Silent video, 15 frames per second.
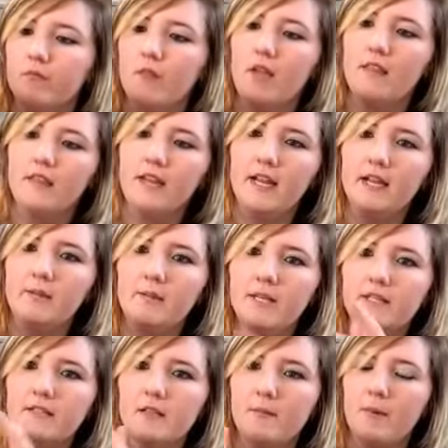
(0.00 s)
And then any
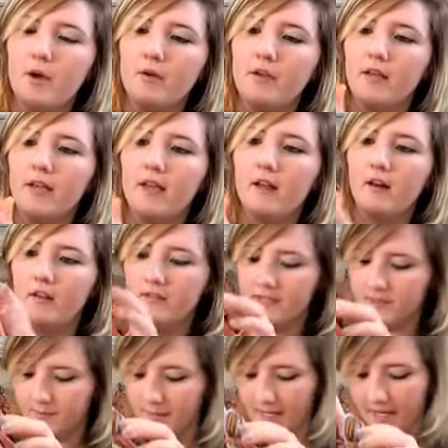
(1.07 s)
bits that are poking out, like
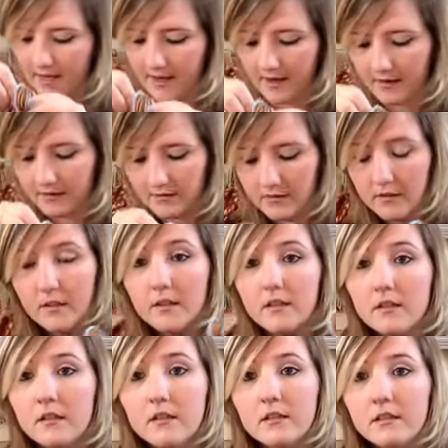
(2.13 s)
this bit here,
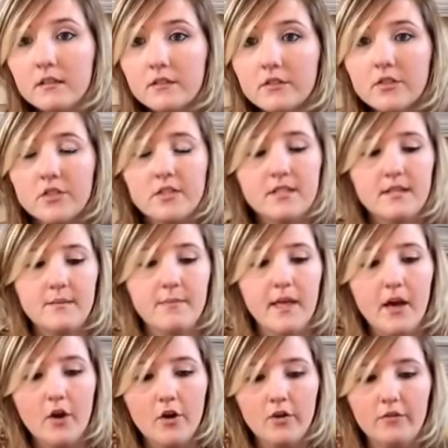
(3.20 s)
just snip that
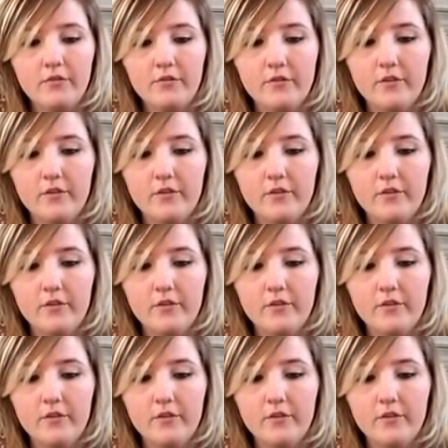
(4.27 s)
off.